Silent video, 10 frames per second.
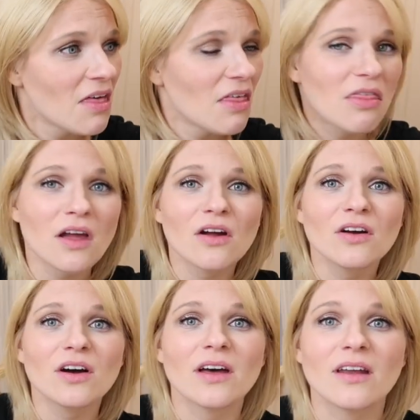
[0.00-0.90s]
They're
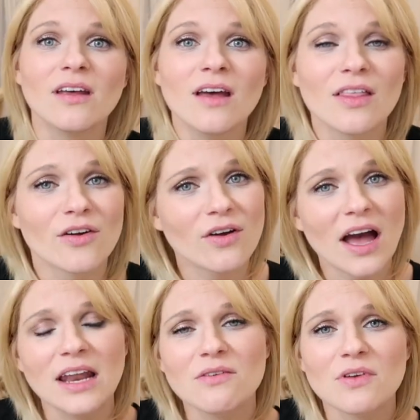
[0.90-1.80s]
good. They're
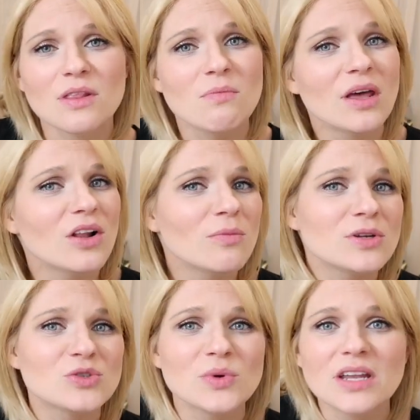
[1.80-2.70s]
kind of in the middle
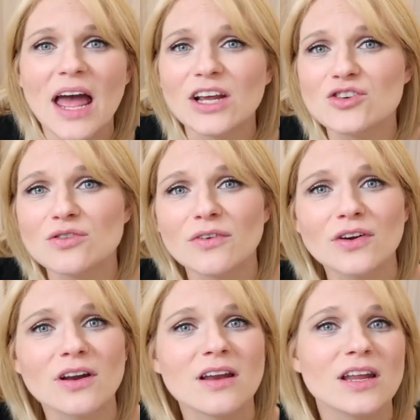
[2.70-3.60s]
between
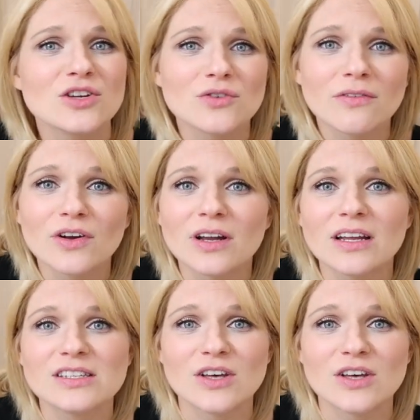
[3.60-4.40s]
extroverted and introverted,